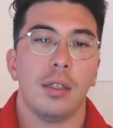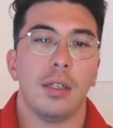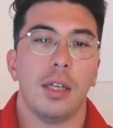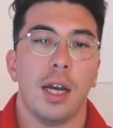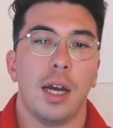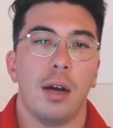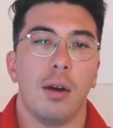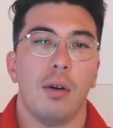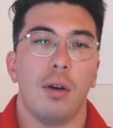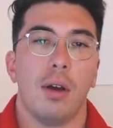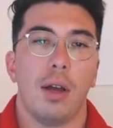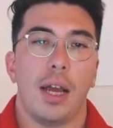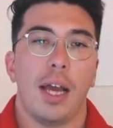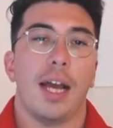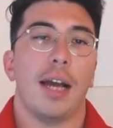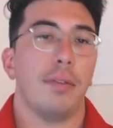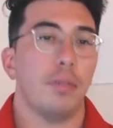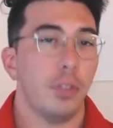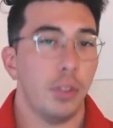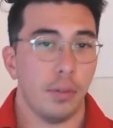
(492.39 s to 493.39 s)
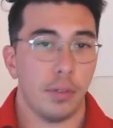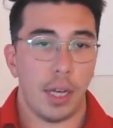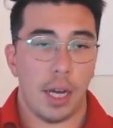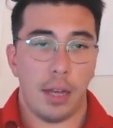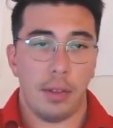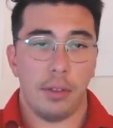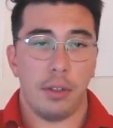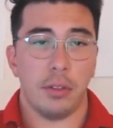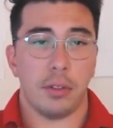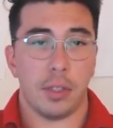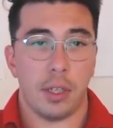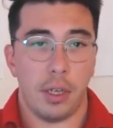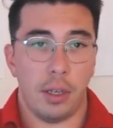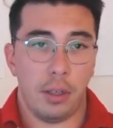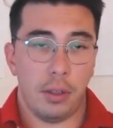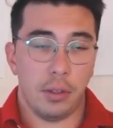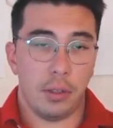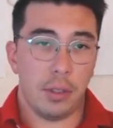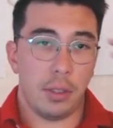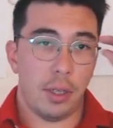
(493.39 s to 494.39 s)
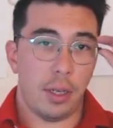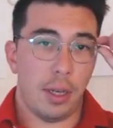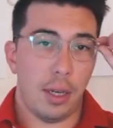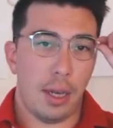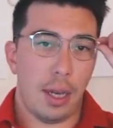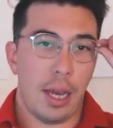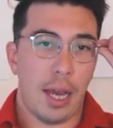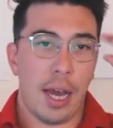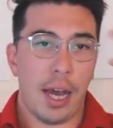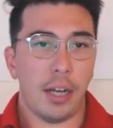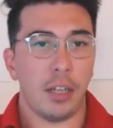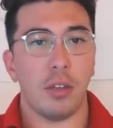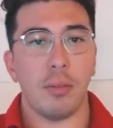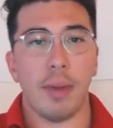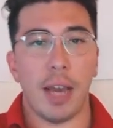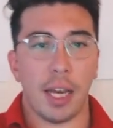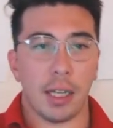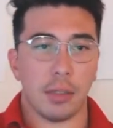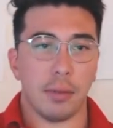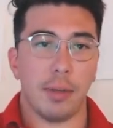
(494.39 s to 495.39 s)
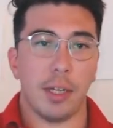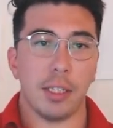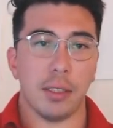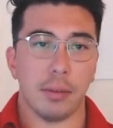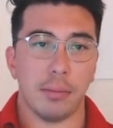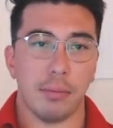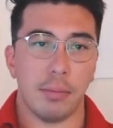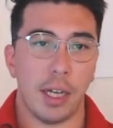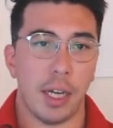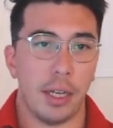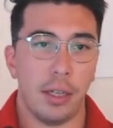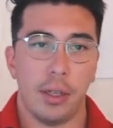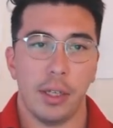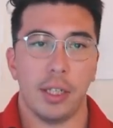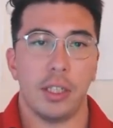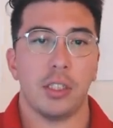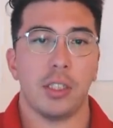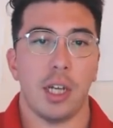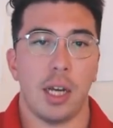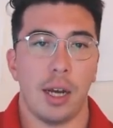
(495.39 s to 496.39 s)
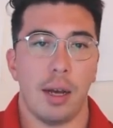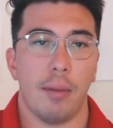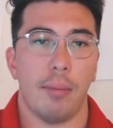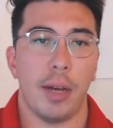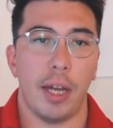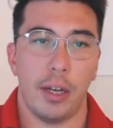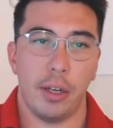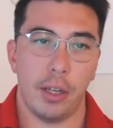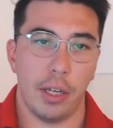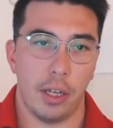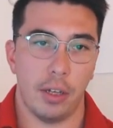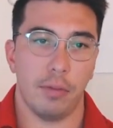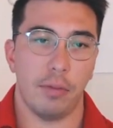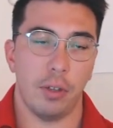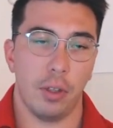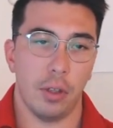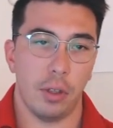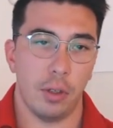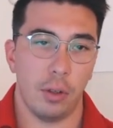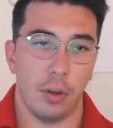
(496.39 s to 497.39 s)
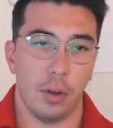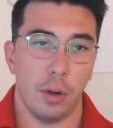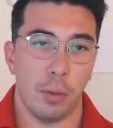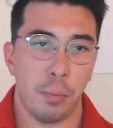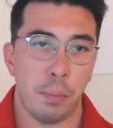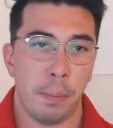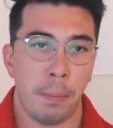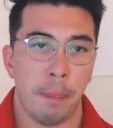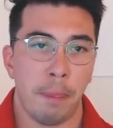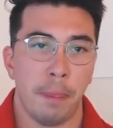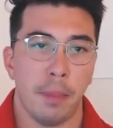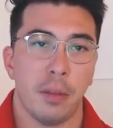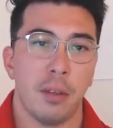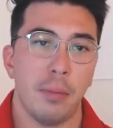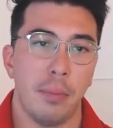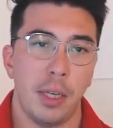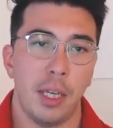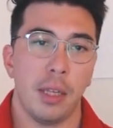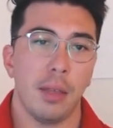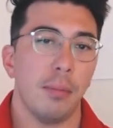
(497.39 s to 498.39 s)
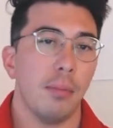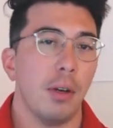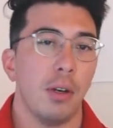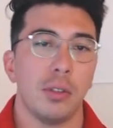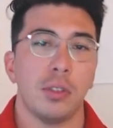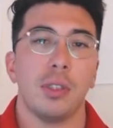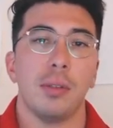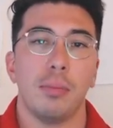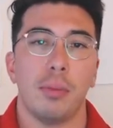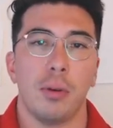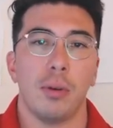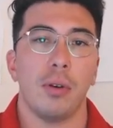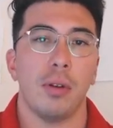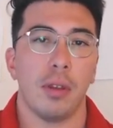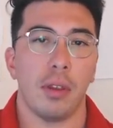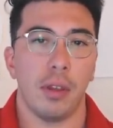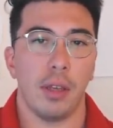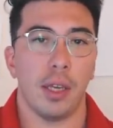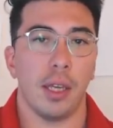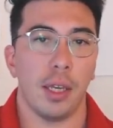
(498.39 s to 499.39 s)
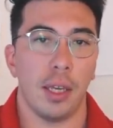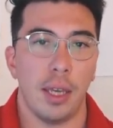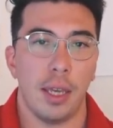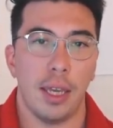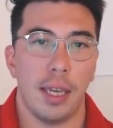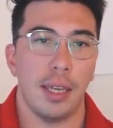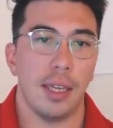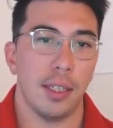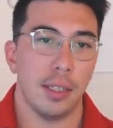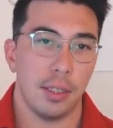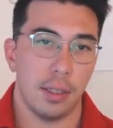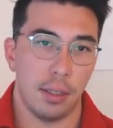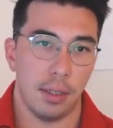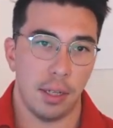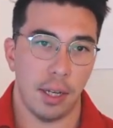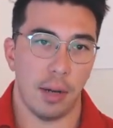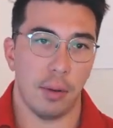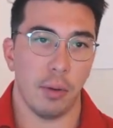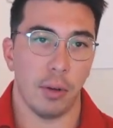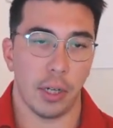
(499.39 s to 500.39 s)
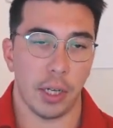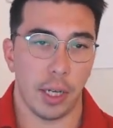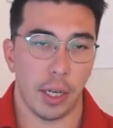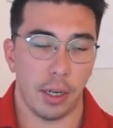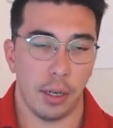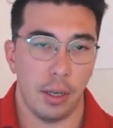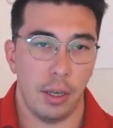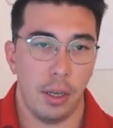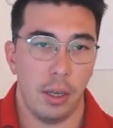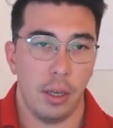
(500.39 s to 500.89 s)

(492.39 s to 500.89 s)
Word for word: Now, after you've gotten those skills, how do you maximize them? How do you get a job? How do you get your foot in the door? To me, the most important thing is networking.